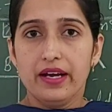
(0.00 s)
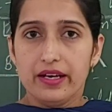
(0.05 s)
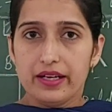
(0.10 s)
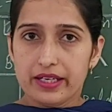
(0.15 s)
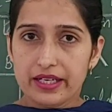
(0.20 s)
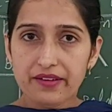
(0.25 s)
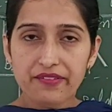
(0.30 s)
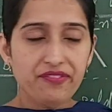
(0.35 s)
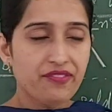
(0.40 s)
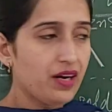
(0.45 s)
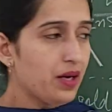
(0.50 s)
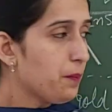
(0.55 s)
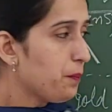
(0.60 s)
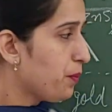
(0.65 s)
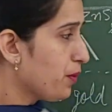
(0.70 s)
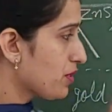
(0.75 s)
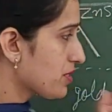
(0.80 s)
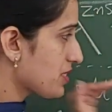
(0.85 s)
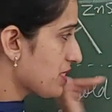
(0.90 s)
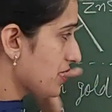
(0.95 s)
If a
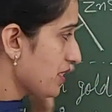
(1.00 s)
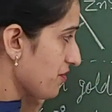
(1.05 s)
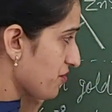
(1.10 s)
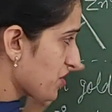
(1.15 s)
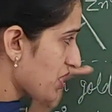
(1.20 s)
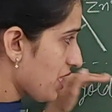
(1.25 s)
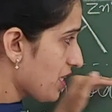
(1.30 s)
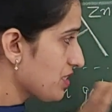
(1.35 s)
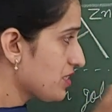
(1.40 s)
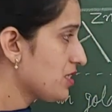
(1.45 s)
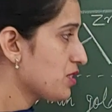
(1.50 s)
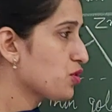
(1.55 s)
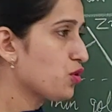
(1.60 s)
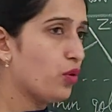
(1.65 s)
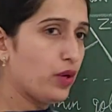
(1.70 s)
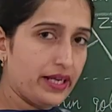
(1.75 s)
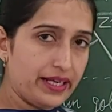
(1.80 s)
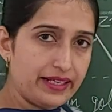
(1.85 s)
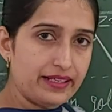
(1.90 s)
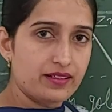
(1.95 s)
positive charge is
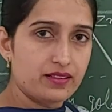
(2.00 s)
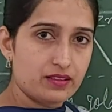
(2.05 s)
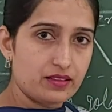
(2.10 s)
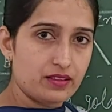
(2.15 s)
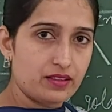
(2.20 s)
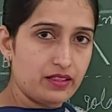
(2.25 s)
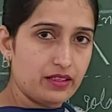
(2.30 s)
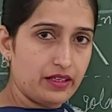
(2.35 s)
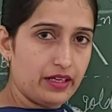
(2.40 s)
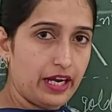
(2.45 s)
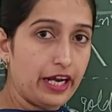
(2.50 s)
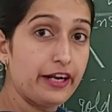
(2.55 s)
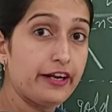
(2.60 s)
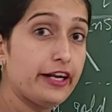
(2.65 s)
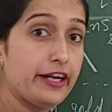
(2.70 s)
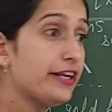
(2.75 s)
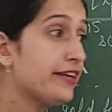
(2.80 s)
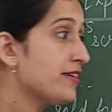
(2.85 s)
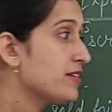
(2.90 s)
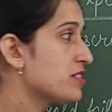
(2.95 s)
going
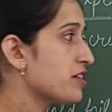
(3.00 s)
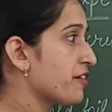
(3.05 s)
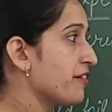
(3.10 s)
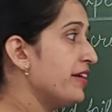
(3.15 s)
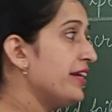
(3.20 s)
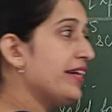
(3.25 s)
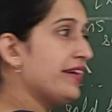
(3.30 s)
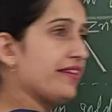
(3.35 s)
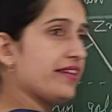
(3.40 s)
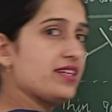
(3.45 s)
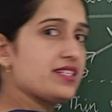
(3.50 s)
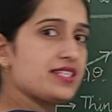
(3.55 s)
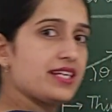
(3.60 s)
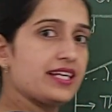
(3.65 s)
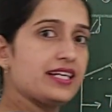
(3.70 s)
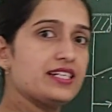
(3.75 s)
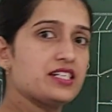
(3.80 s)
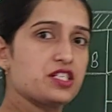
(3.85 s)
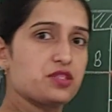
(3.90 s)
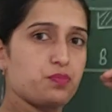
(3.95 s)
and it is
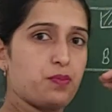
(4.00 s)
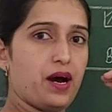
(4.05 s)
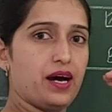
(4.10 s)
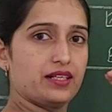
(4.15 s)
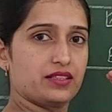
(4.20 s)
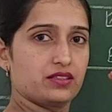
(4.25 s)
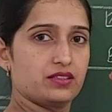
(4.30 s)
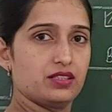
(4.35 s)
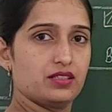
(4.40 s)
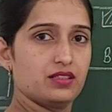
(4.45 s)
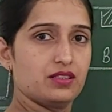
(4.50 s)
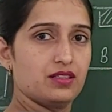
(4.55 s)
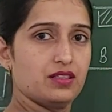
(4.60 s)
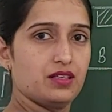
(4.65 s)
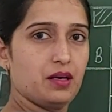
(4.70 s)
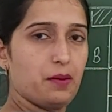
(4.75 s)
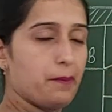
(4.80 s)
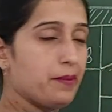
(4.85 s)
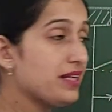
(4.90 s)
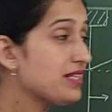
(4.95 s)
retracing its path,
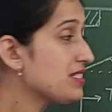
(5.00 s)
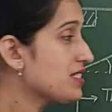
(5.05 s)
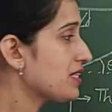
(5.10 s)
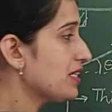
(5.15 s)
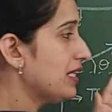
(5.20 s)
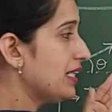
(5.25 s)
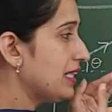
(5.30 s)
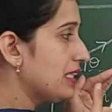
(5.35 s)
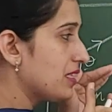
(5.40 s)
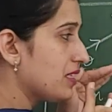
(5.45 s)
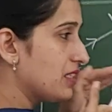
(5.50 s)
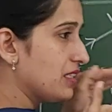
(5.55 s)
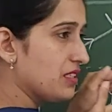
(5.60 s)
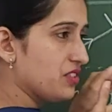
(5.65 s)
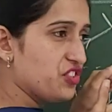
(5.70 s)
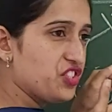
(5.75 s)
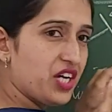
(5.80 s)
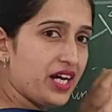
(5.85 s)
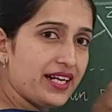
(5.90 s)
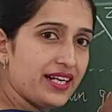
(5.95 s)
means
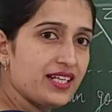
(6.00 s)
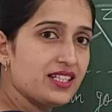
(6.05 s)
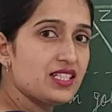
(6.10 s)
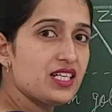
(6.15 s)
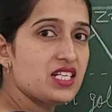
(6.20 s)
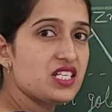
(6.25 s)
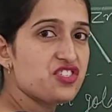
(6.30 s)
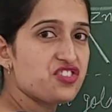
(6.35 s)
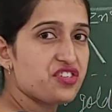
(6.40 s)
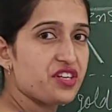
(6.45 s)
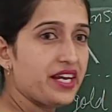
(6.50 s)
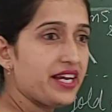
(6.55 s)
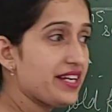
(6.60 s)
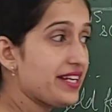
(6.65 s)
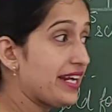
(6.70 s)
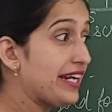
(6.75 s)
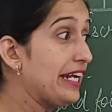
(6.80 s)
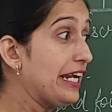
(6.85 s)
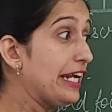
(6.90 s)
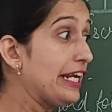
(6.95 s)
jana tha straight
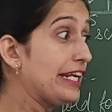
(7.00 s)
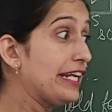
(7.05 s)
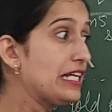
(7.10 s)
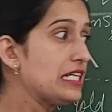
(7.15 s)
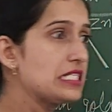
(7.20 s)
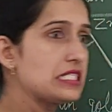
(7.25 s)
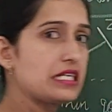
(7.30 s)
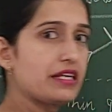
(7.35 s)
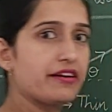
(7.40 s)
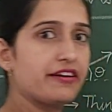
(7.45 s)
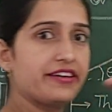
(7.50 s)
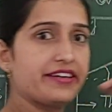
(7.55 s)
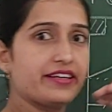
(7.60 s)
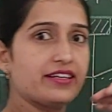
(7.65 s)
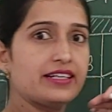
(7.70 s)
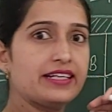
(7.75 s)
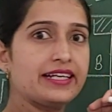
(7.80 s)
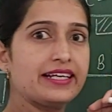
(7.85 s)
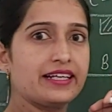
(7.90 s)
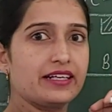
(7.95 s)
and it is
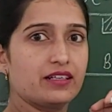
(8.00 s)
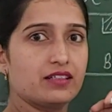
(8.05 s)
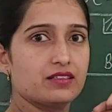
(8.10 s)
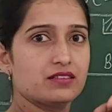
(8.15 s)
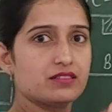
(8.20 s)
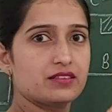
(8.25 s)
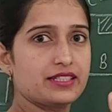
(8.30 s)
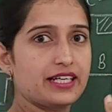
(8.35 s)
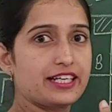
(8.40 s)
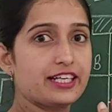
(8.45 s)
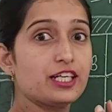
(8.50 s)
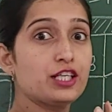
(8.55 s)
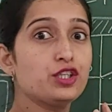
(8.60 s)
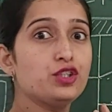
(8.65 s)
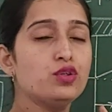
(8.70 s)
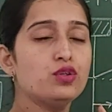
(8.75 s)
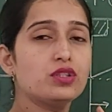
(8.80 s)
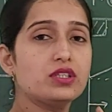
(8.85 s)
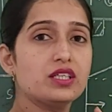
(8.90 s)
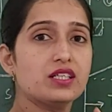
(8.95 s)
returning, taking
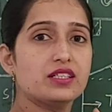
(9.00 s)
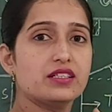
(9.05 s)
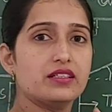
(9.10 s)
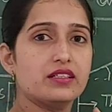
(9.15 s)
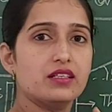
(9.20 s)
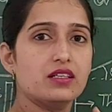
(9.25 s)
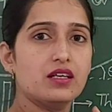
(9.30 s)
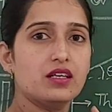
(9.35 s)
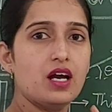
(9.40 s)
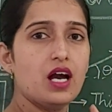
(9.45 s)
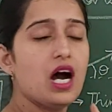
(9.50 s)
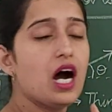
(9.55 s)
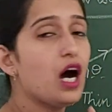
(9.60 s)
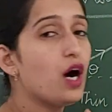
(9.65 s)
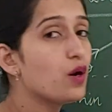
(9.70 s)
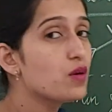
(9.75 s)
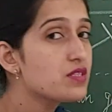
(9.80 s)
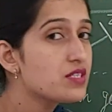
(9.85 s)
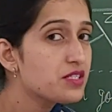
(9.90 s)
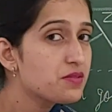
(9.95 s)
U-turn.
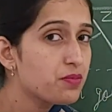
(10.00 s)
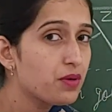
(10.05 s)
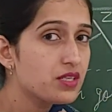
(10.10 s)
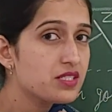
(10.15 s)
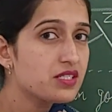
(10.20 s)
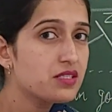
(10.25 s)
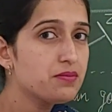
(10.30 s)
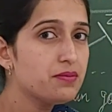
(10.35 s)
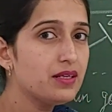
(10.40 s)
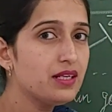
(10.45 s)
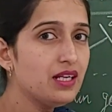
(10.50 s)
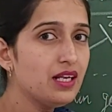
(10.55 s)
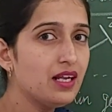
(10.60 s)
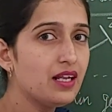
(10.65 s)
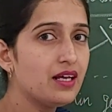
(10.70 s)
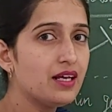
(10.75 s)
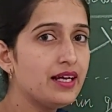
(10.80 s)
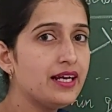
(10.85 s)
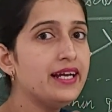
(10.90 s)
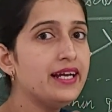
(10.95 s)
How is it possible?